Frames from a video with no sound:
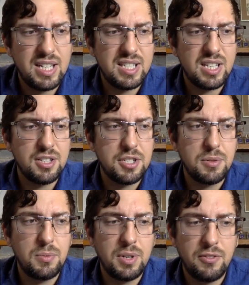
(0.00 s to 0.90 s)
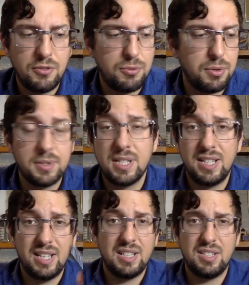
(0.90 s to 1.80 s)
And it's also one of the fragrances I
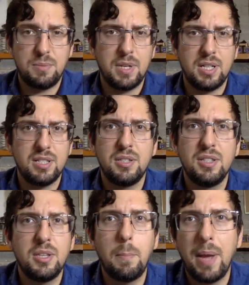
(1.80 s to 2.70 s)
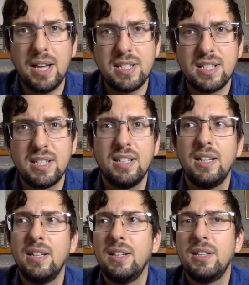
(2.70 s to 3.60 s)
think smells the best,
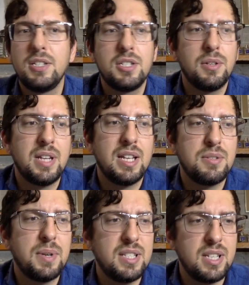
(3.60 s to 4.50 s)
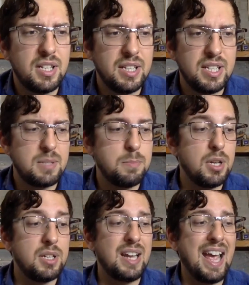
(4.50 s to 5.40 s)
so that's why it's on the list.
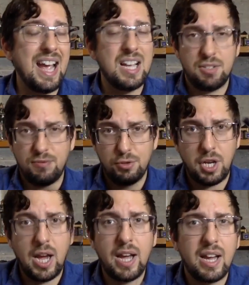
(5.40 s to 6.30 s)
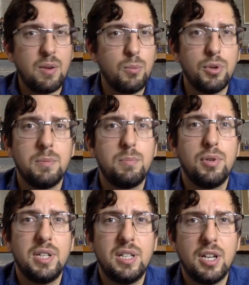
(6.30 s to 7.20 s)
But as a Fougère, I wouldn't
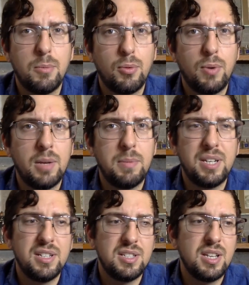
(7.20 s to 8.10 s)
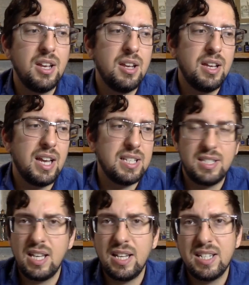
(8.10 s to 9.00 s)
put it number one, because as I
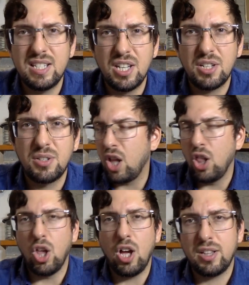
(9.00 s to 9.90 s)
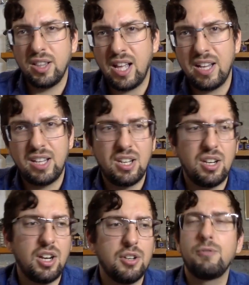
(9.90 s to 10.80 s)
said, it's not a lot like
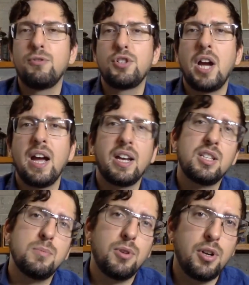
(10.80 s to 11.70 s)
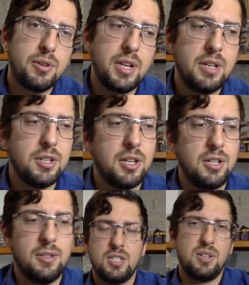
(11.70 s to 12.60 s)
other Fougères. It's more
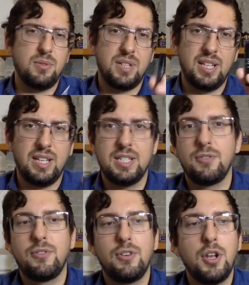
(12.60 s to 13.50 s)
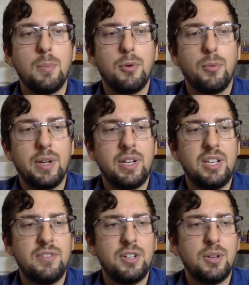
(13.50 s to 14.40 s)
oriental, so I don't think it deserves number one,
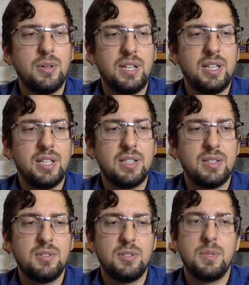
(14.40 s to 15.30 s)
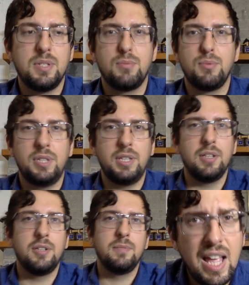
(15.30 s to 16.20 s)
even though I think it smells really good.